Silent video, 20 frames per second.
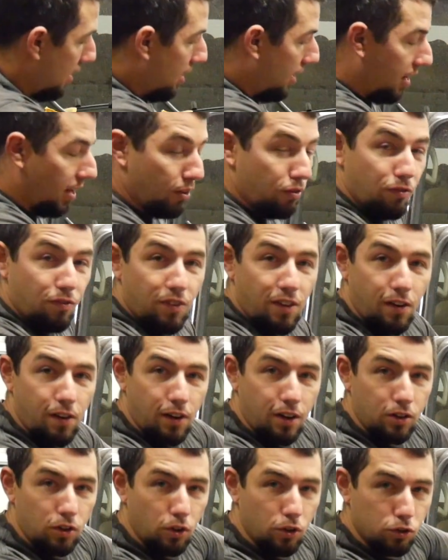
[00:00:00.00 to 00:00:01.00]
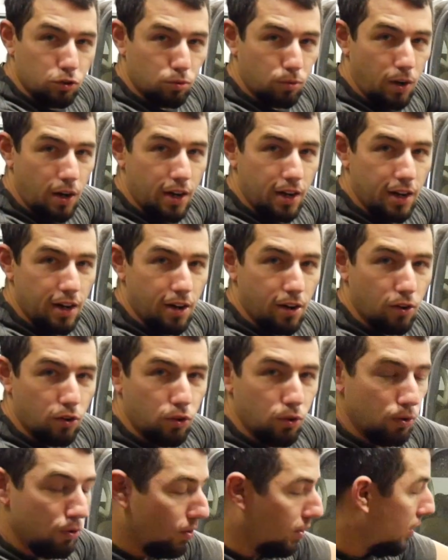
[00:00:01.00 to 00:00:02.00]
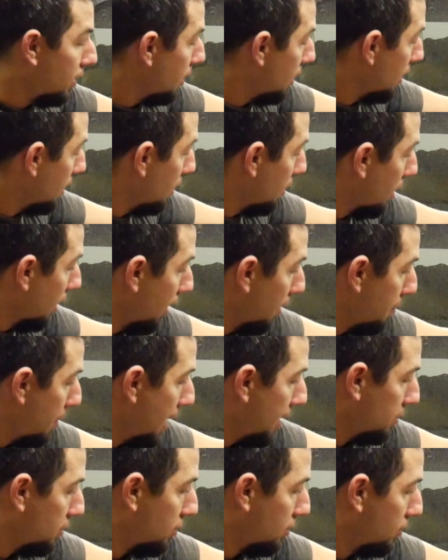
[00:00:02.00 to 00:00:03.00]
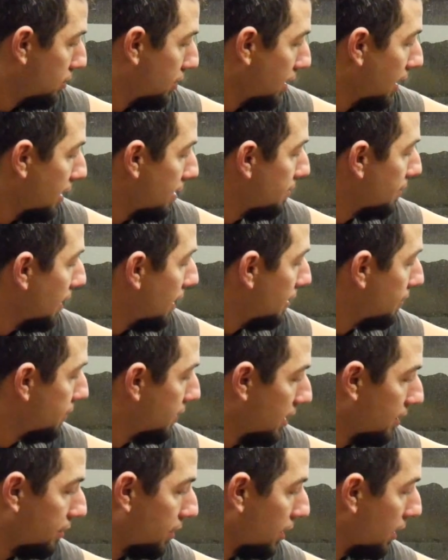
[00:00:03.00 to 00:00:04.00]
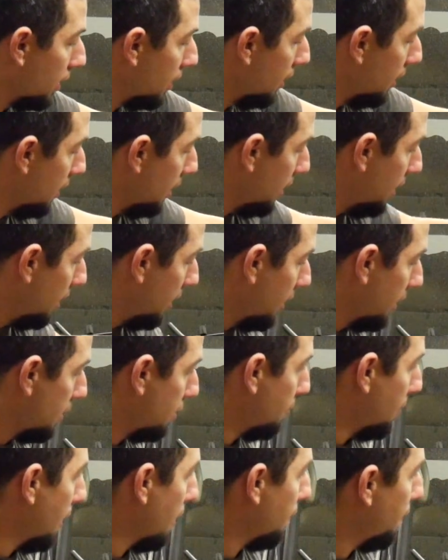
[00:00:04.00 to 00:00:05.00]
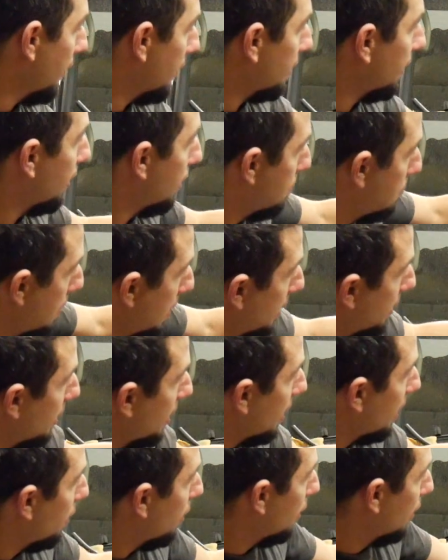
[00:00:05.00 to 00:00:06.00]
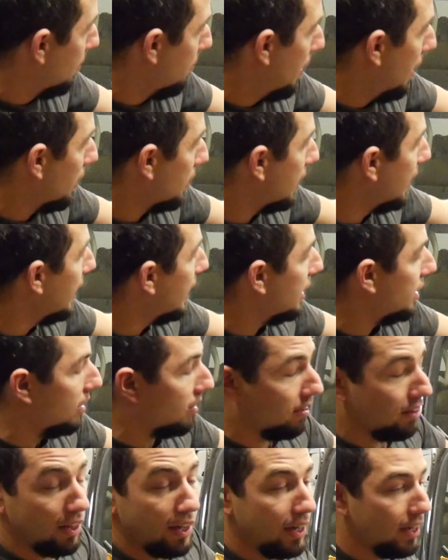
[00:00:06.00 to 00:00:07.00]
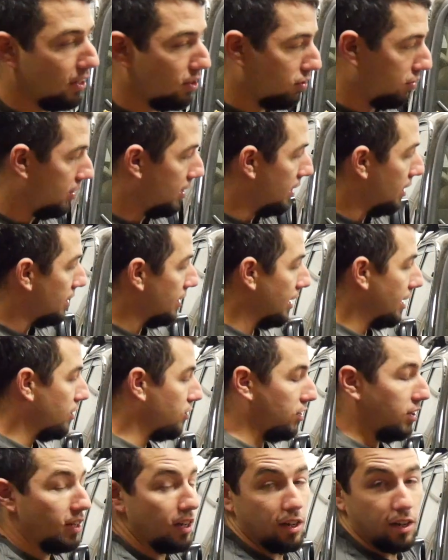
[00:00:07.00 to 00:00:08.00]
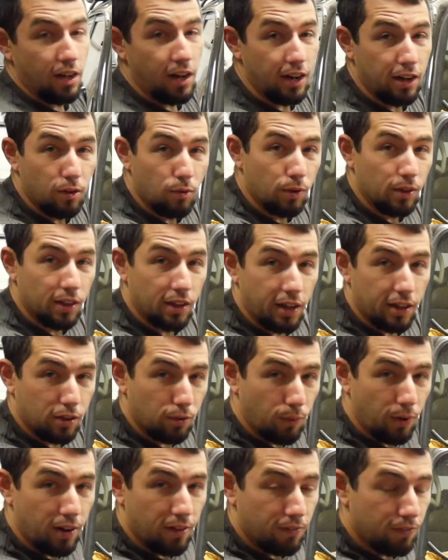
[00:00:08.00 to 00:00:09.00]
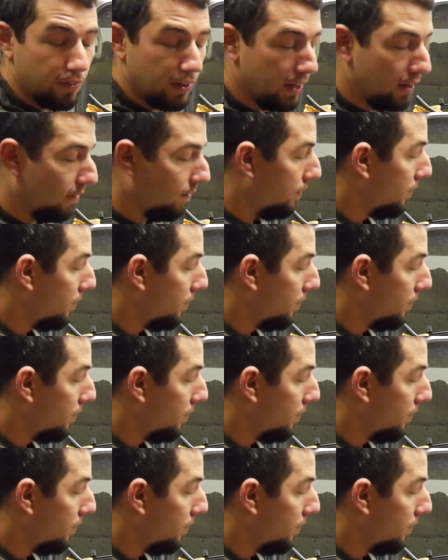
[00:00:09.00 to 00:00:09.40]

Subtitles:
gets very close right here to the passenger side valve cover. As a matter of fact, I had to bend and about kink this line just to get the engine in. I didn't really like the way it fit.